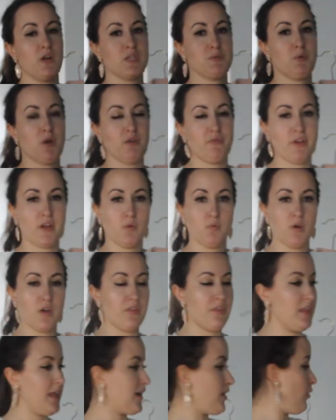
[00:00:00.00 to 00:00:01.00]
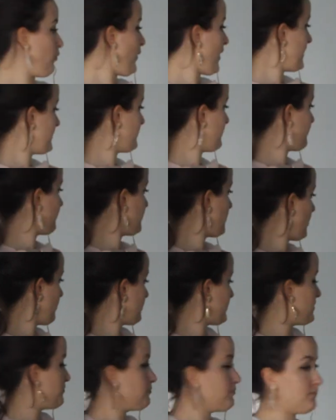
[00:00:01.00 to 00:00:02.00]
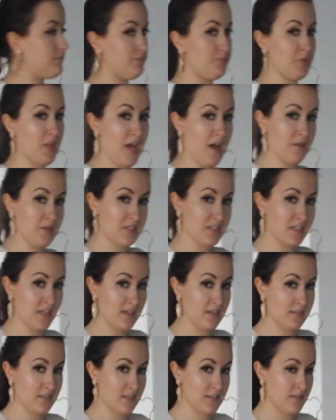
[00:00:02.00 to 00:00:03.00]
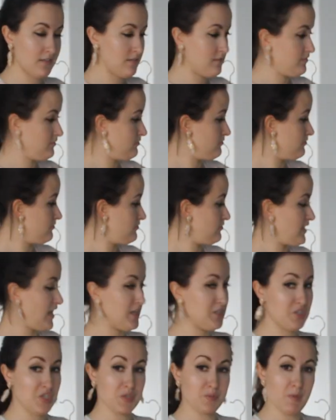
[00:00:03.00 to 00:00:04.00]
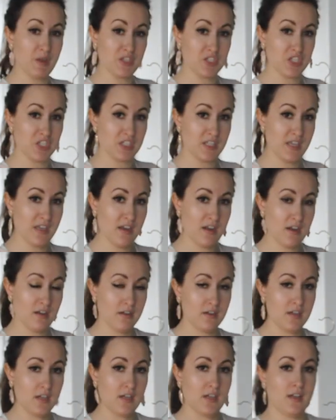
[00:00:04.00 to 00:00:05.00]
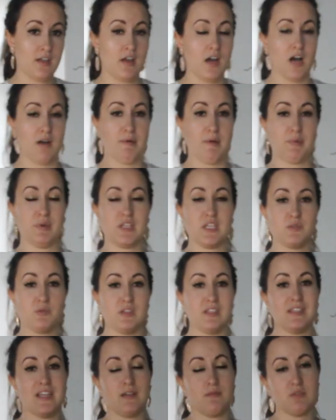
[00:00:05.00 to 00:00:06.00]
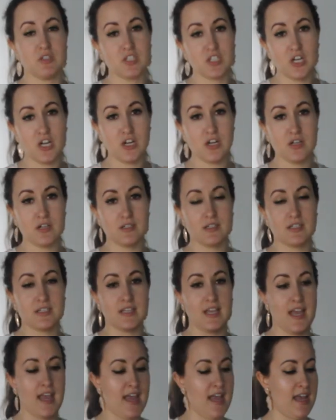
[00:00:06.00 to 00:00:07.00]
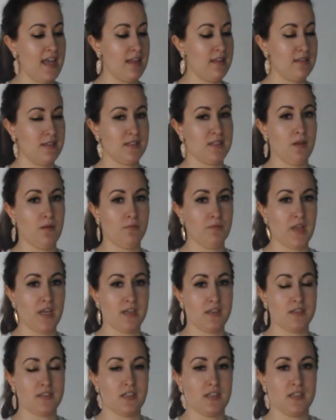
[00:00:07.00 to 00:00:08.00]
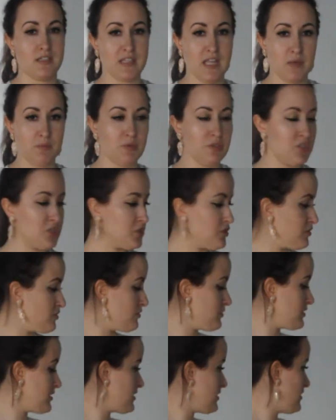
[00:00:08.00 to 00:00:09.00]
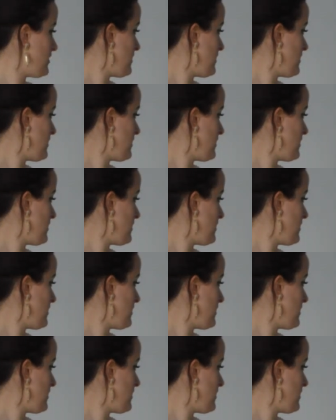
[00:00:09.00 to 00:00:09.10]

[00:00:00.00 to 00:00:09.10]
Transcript: where it's perfect with like a white flowy blouse that's I just mentioned here. Um, I put this with the denim skirts and some nice statement shoes.